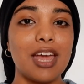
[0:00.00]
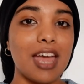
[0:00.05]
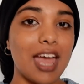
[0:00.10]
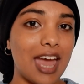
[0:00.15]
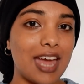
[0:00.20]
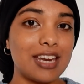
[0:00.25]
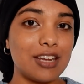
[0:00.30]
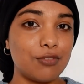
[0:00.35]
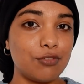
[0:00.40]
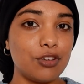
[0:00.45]

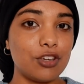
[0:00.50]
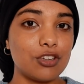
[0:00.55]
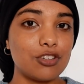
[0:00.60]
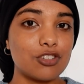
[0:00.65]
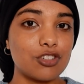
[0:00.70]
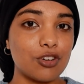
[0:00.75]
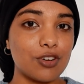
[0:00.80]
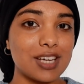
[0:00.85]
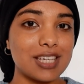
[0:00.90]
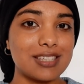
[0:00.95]
And if you
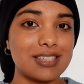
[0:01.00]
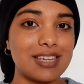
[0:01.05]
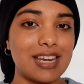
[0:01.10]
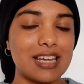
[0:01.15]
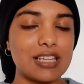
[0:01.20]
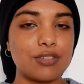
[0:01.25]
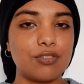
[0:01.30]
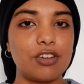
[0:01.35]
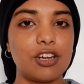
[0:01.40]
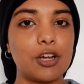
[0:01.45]
enjoyed
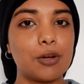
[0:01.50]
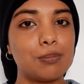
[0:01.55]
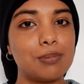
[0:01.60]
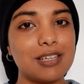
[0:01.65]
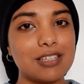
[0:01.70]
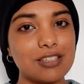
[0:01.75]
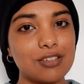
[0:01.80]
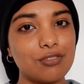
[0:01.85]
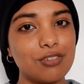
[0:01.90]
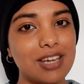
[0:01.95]
today's video,
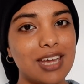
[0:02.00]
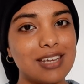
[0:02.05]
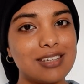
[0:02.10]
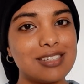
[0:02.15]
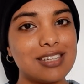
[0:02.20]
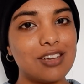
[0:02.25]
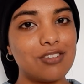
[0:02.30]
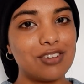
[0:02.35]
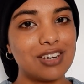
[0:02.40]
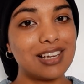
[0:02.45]
please don't forget to
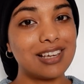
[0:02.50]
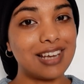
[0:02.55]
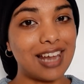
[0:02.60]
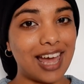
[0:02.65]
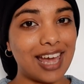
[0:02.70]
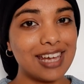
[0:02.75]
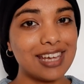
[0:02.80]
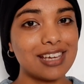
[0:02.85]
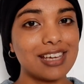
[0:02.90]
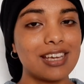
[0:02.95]
give it a
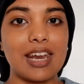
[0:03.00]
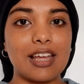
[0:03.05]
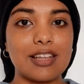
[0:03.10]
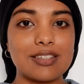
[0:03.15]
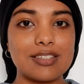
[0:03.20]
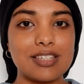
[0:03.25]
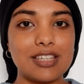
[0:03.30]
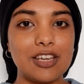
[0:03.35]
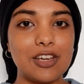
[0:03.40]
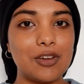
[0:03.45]
like, and I'll
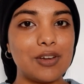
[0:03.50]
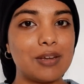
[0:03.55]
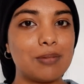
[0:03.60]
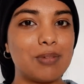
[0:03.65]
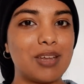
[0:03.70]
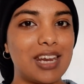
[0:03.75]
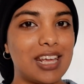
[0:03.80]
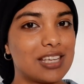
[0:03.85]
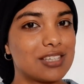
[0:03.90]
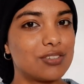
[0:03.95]
see you in my
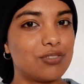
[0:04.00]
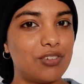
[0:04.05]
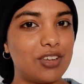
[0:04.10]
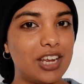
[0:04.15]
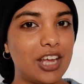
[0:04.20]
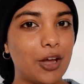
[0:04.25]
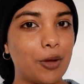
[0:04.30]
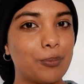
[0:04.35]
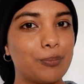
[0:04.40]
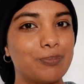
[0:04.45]
next
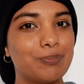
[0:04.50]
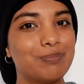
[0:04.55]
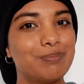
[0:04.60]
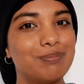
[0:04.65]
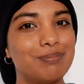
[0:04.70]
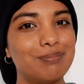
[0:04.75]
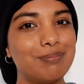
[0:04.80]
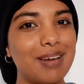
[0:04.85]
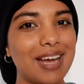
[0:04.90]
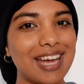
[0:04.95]
video.
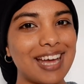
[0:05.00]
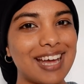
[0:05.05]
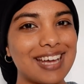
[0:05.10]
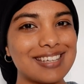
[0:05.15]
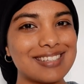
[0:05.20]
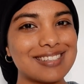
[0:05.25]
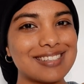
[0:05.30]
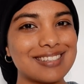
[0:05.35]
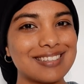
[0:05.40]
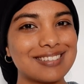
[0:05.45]
Bye
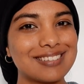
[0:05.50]
guys.